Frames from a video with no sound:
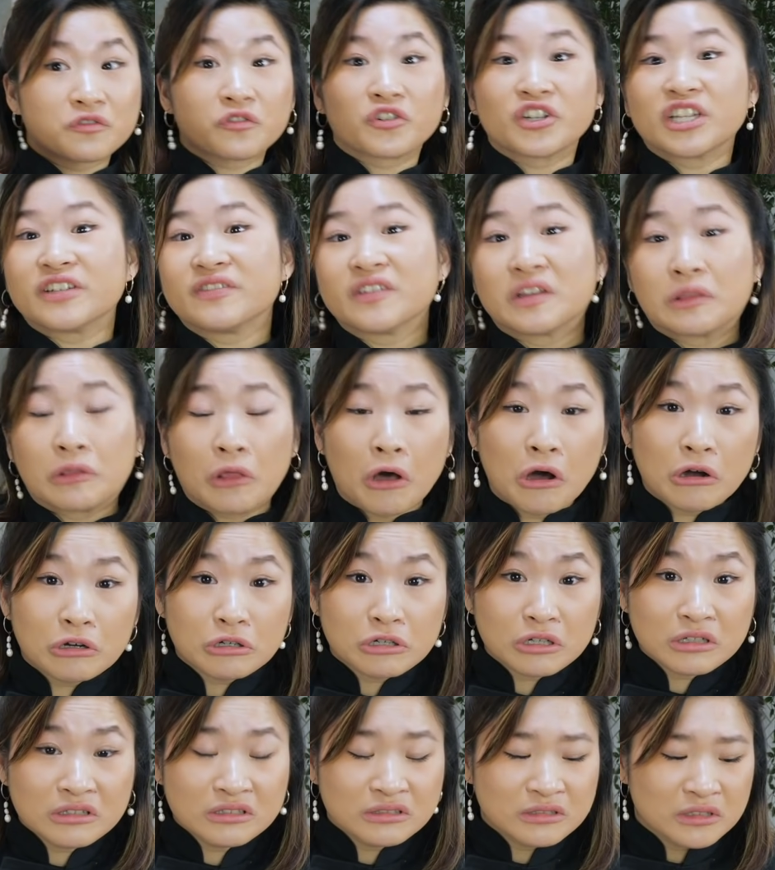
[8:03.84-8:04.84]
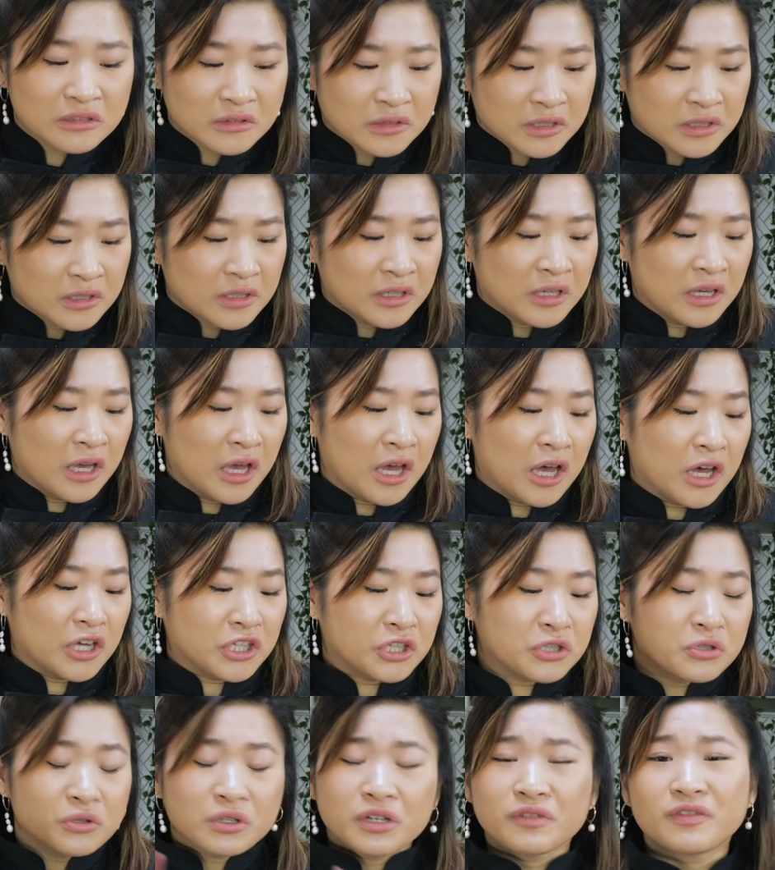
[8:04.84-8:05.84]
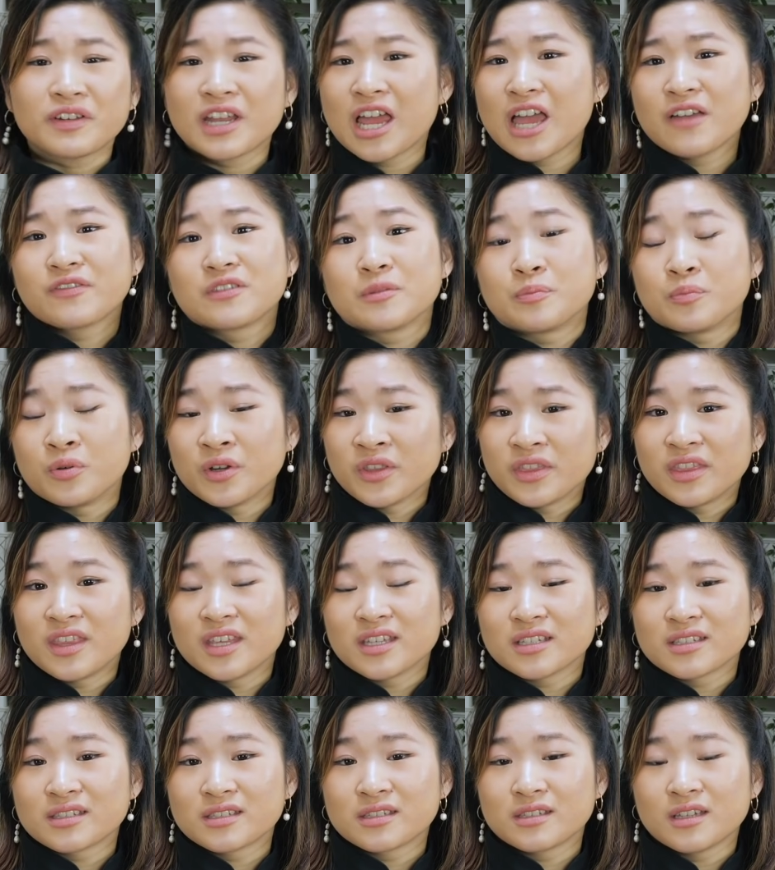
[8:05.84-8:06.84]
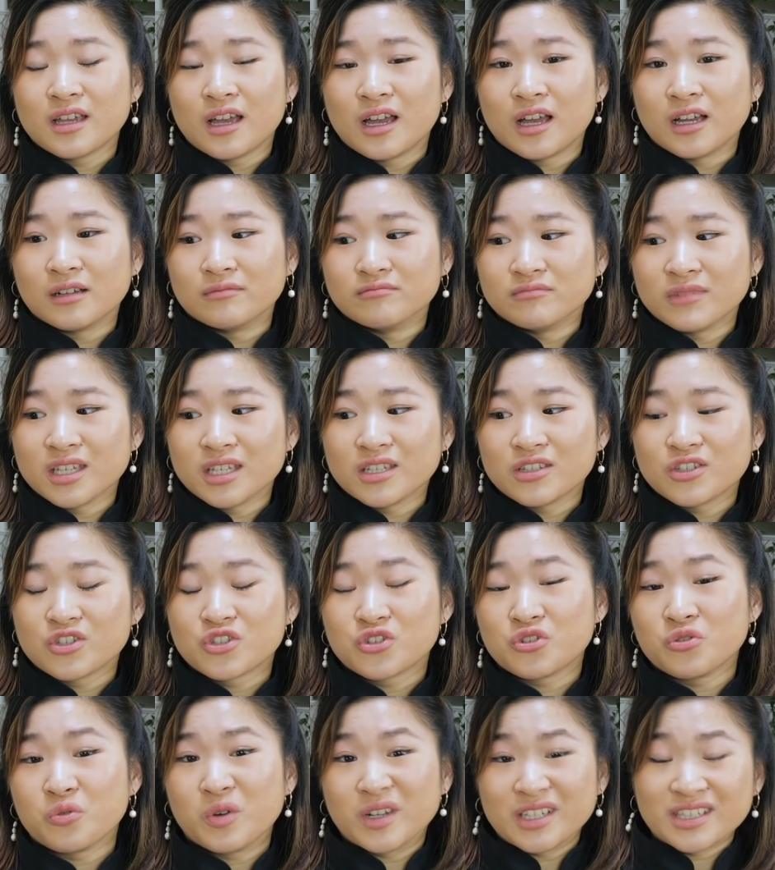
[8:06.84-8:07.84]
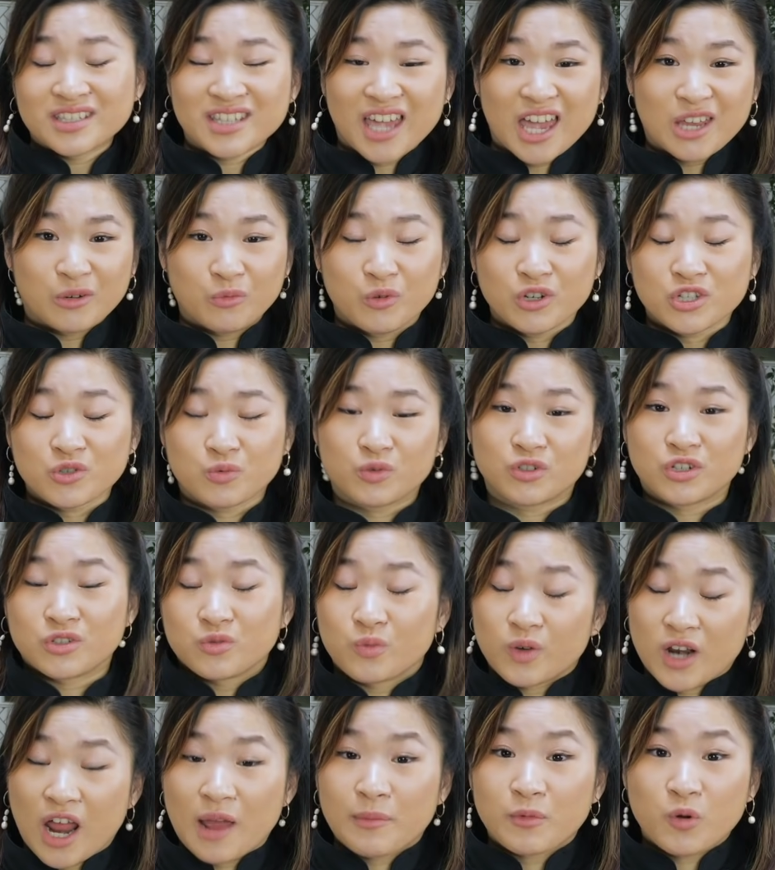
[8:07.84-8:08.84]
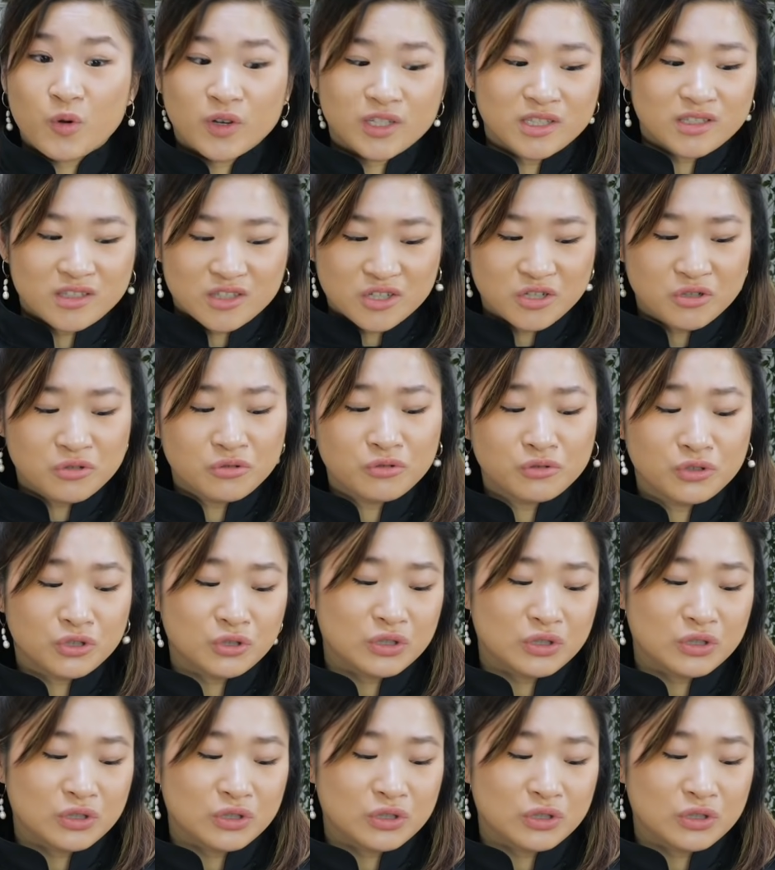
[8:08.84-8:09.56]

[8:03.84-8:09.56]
for even longer. You don't even have to put this into a sandwich, which is what I'm going to do.